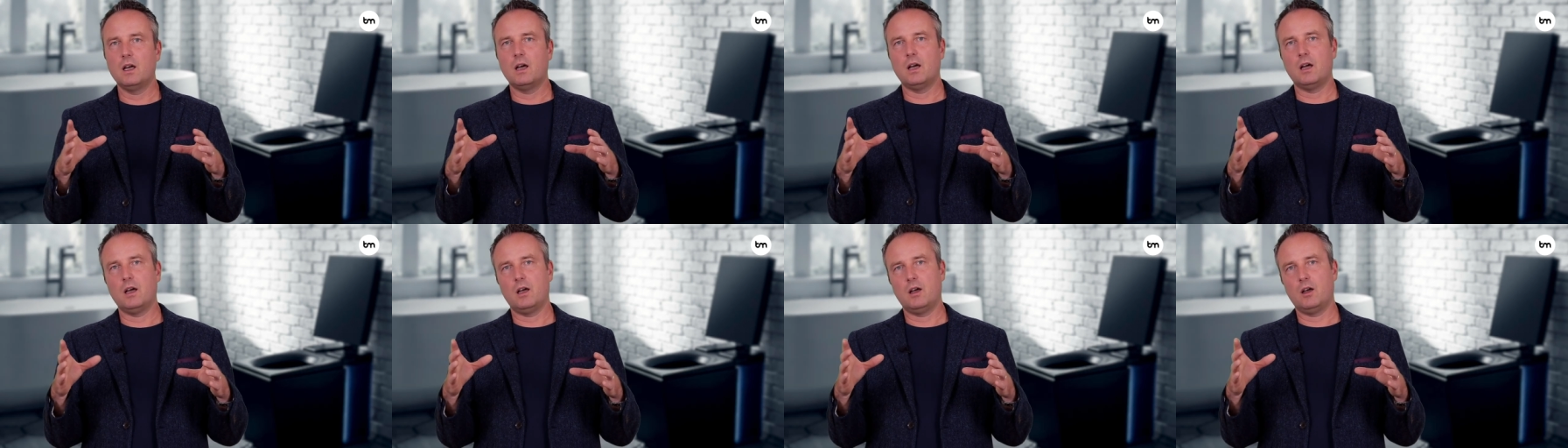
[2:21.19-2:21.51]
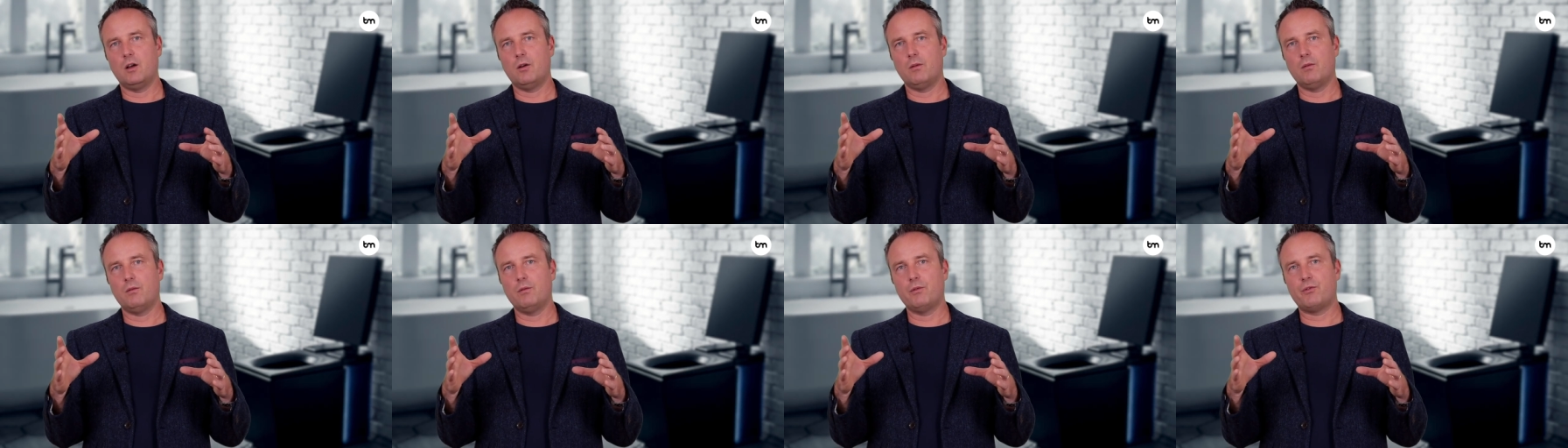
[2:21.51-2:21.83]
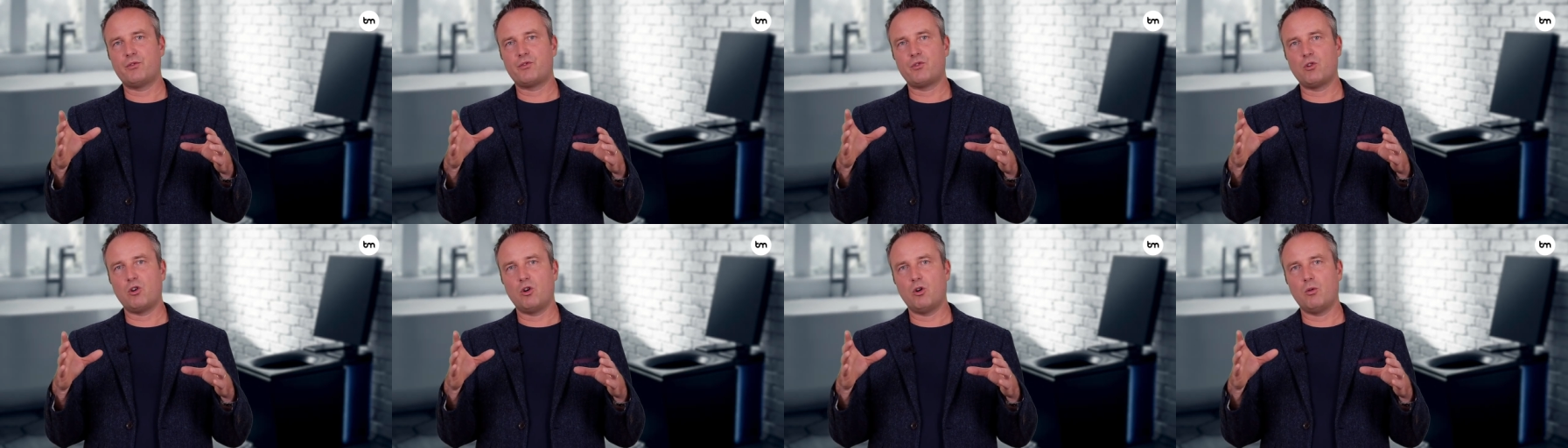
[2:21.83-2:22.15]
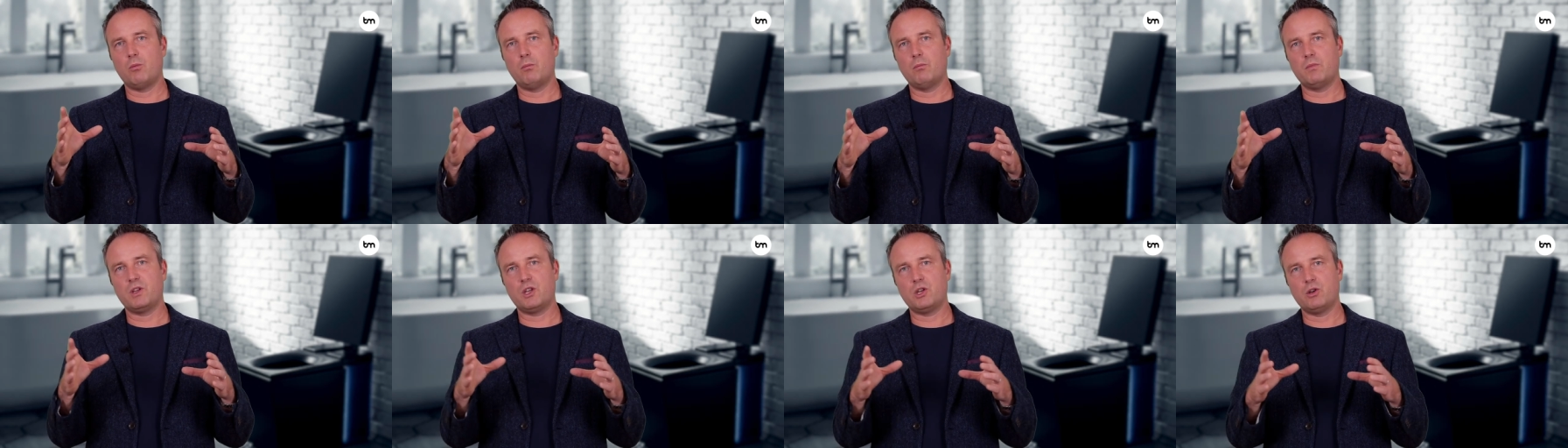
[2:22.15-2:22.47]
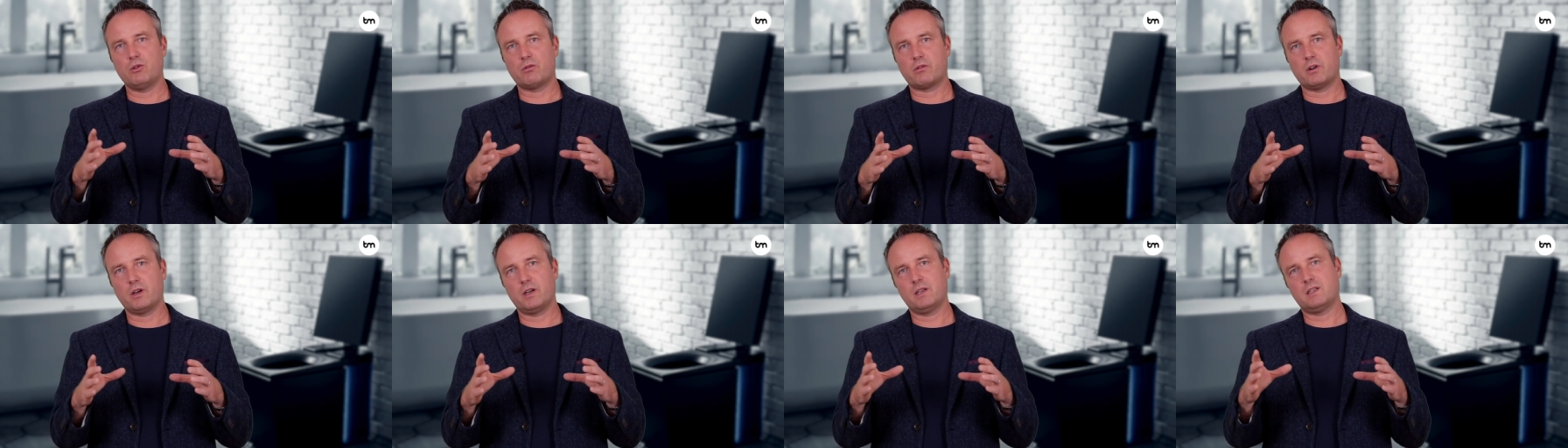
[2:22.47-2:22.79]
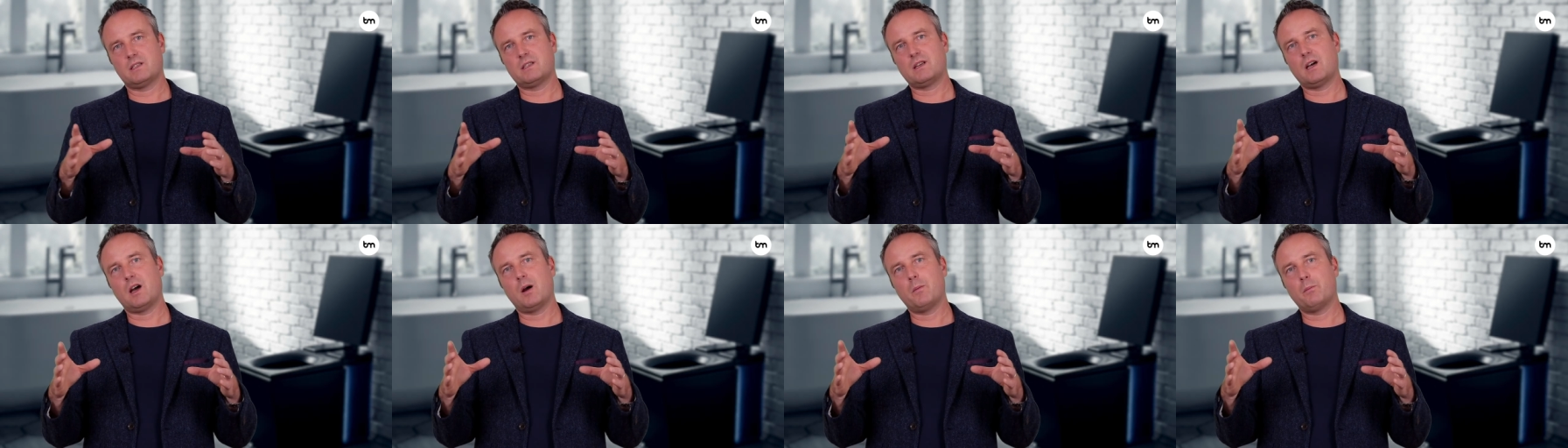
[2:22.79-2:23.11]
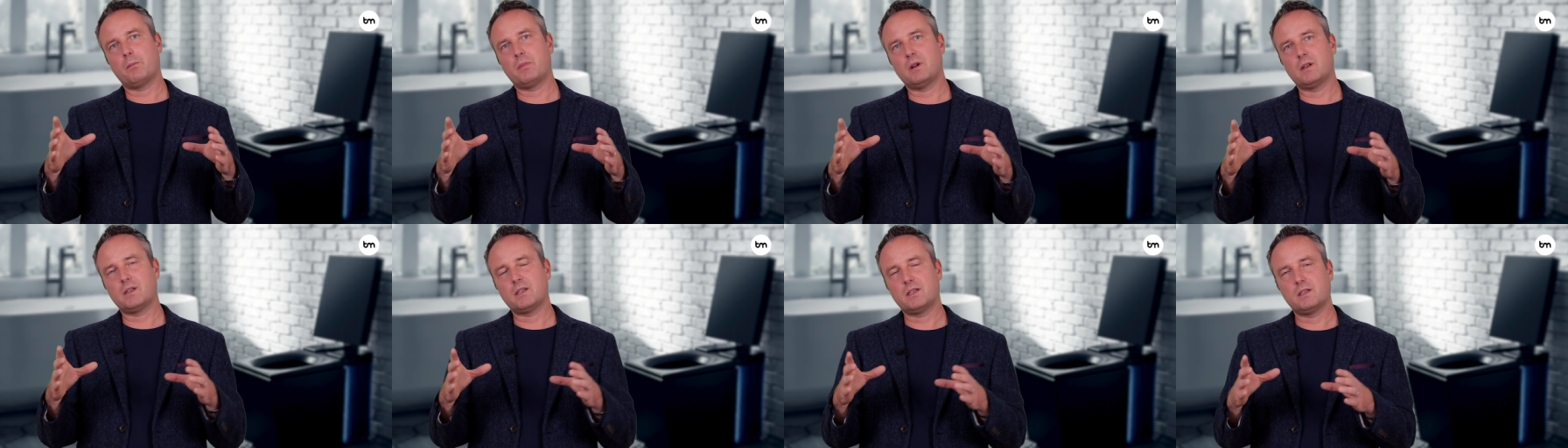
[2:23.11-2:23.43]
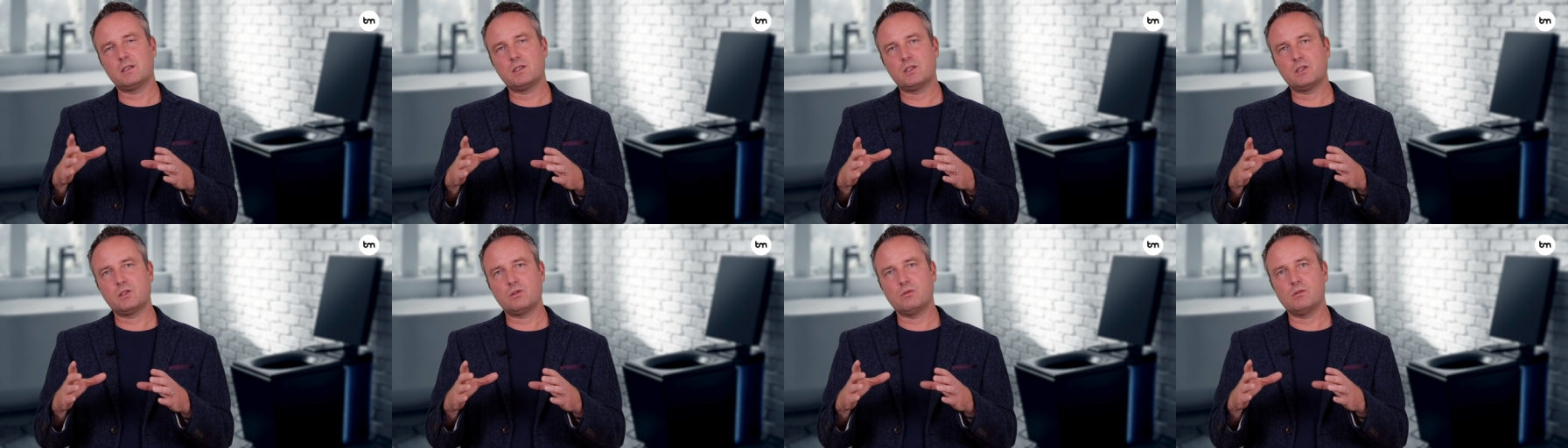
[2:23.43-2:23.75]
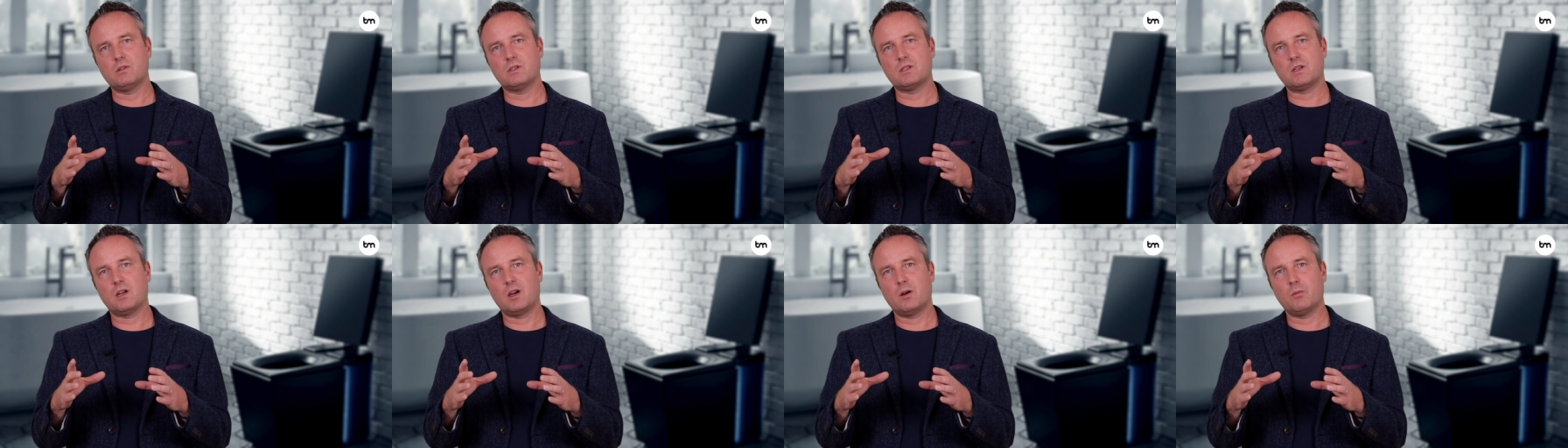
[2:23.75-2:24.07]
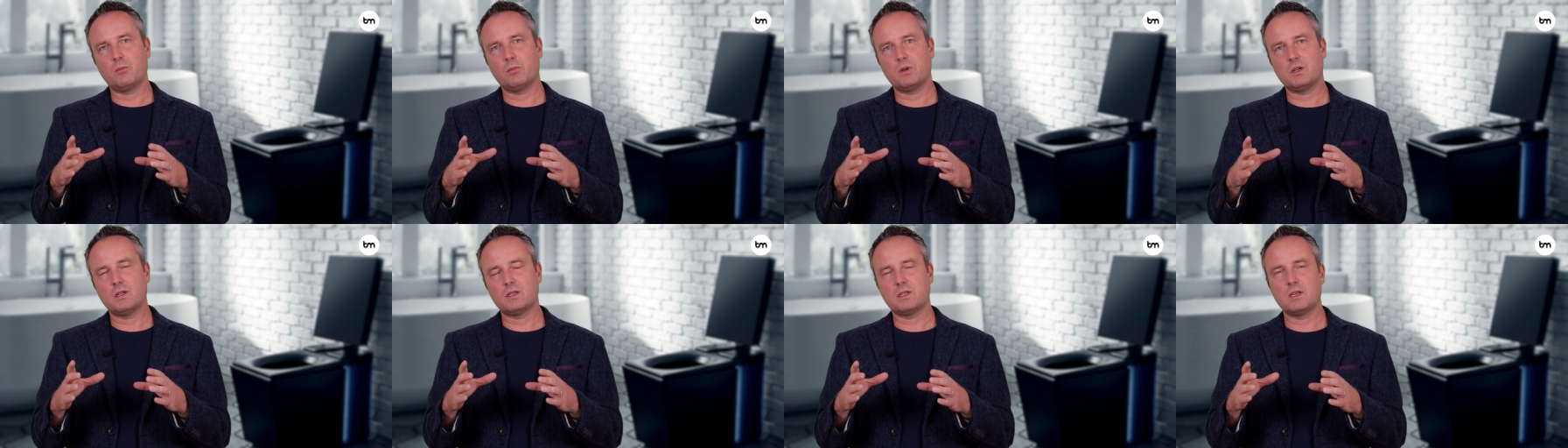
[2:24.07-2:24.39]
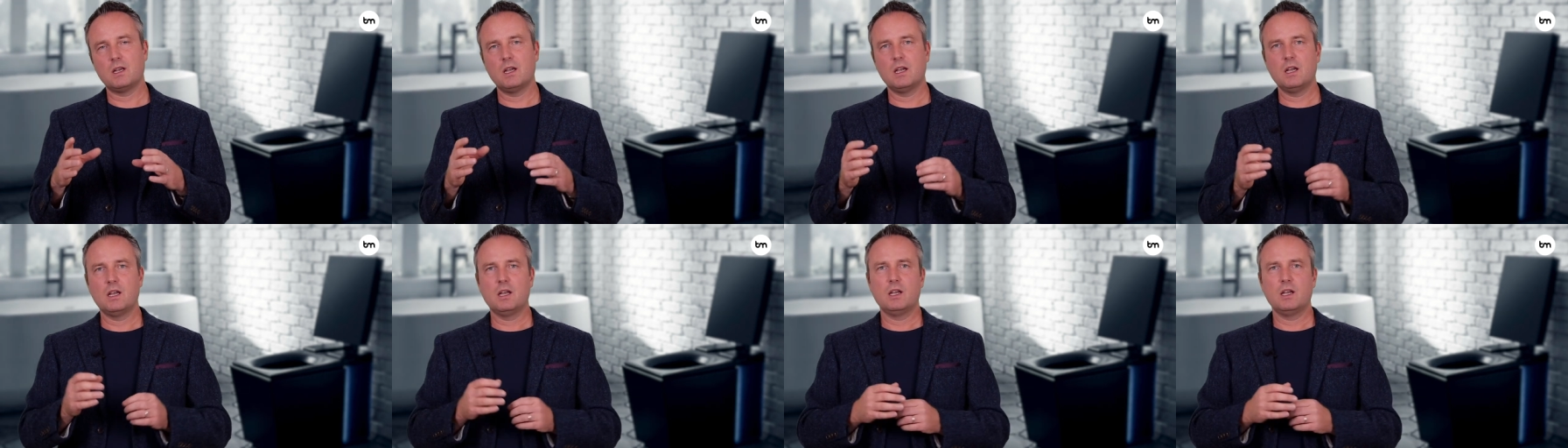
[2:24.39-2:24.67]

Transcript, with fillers: uh, from urine samples and stool samples.